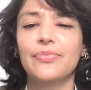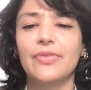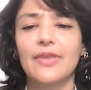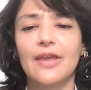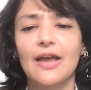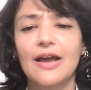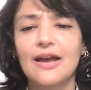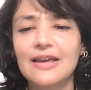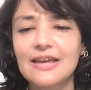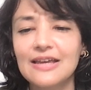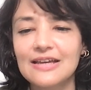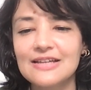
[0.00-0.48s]

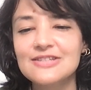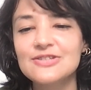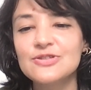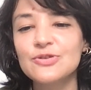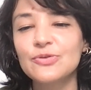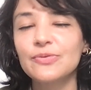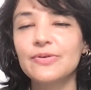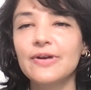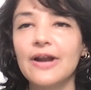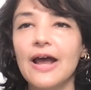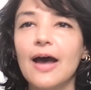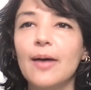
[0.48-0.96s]
I guess to
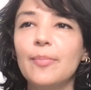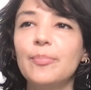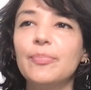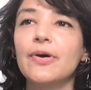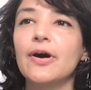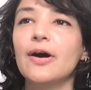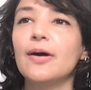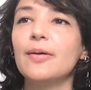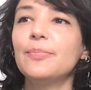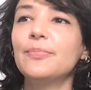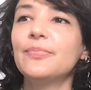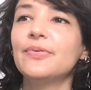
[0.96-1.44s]
wrap
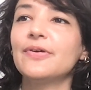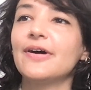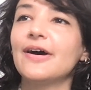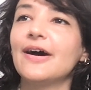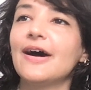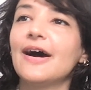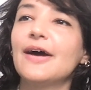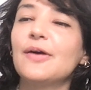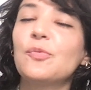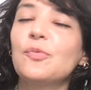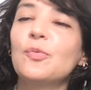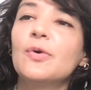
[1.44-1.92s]
up,
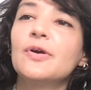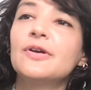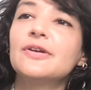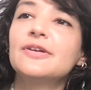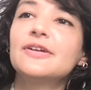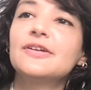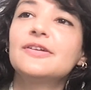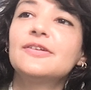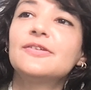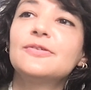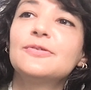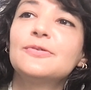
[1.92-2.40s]
I
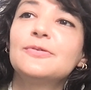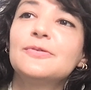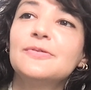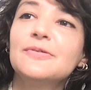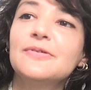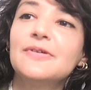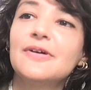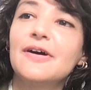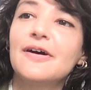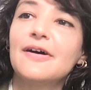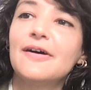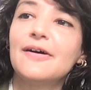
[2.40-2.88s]
wanted to
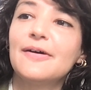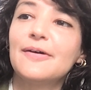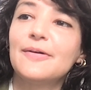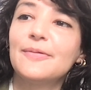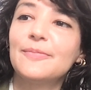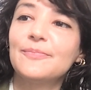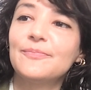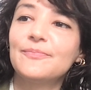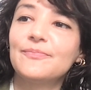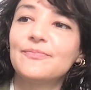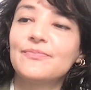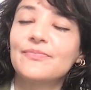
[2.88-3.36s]

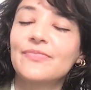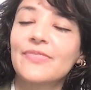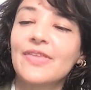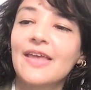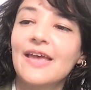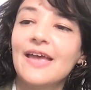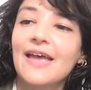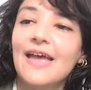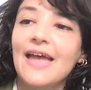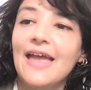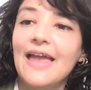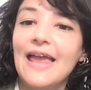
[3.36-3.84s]

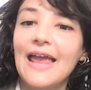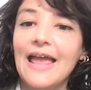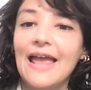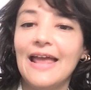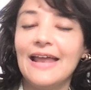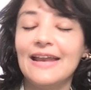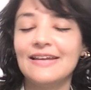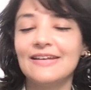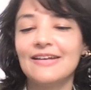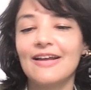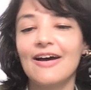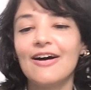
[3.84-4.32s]

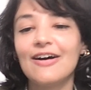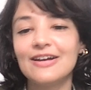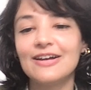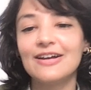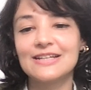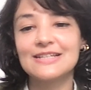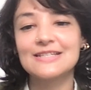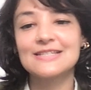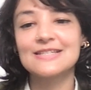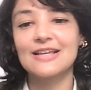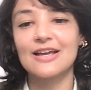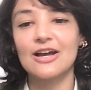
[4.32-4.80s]
end our
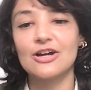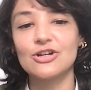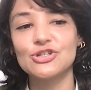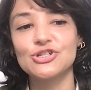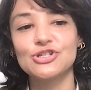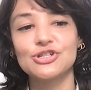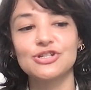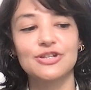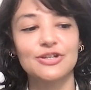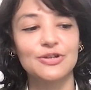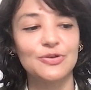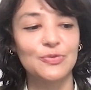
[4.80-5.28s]

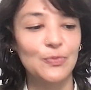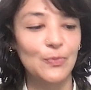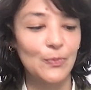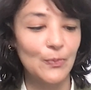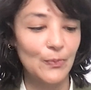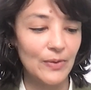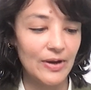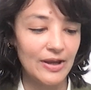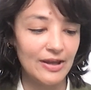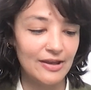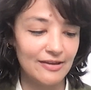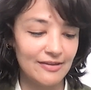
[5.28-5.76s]
discussion
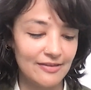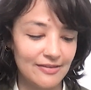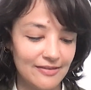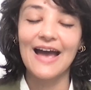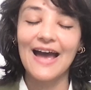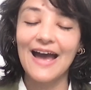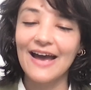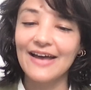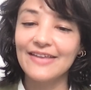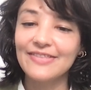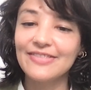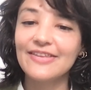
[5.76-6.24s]
with,
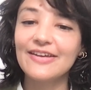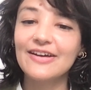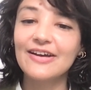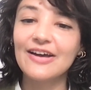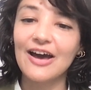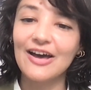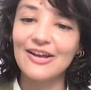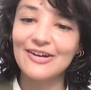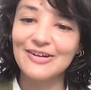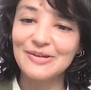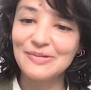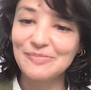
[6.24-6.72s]
at the
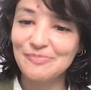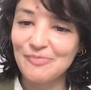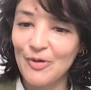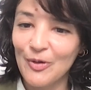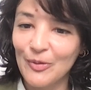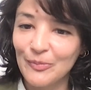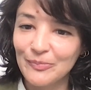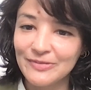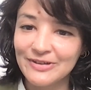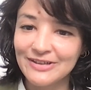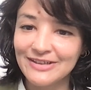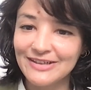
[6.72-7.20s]
current
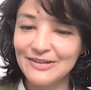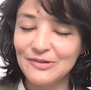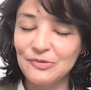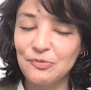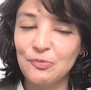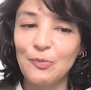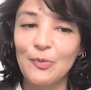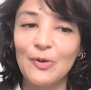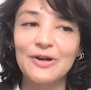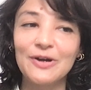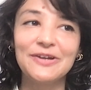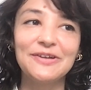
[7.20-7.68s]
moment,
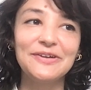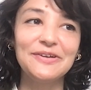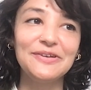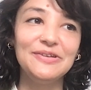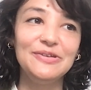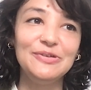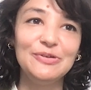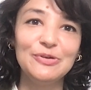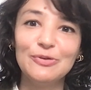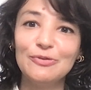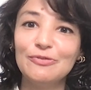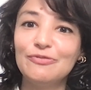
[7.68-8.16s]
what do
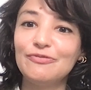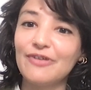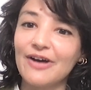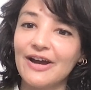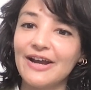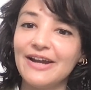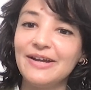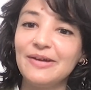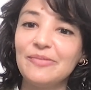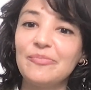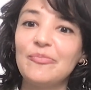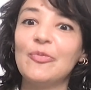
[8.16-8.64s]
you
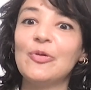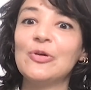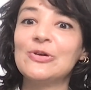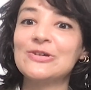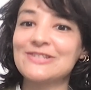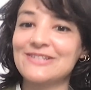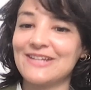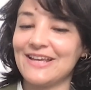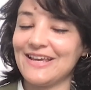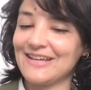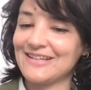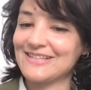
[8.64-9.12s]
find
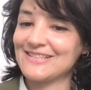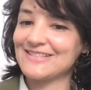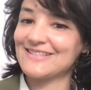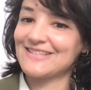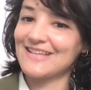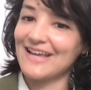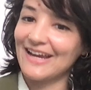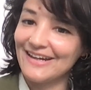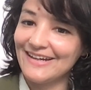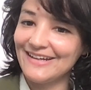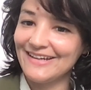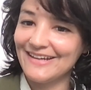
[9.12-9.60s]
most
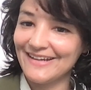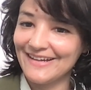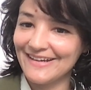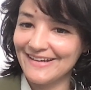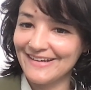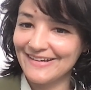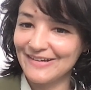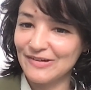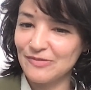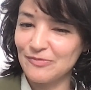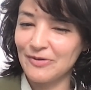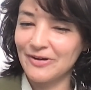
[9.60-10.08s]

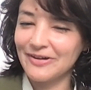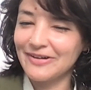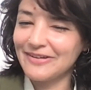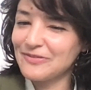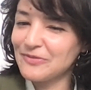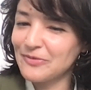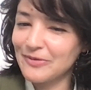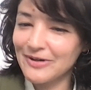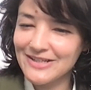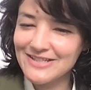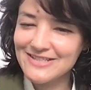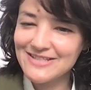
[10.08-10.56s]
exciting?
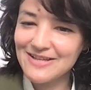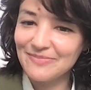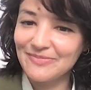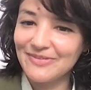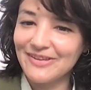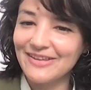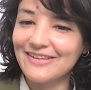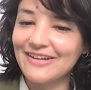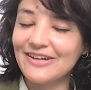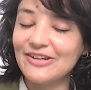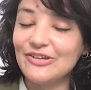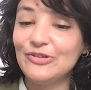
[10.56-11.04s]
What is
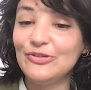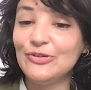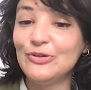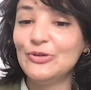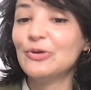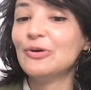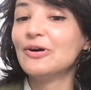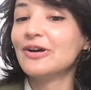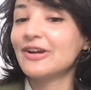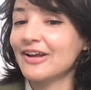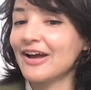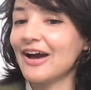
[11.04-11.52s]
something that
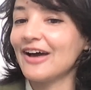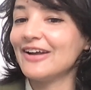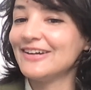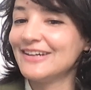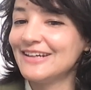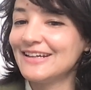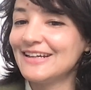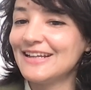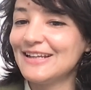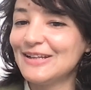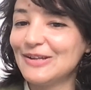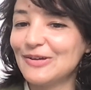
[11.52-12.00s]
you're
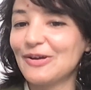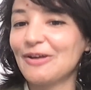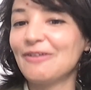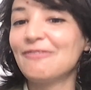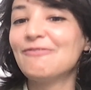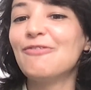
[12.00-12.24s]
currently looking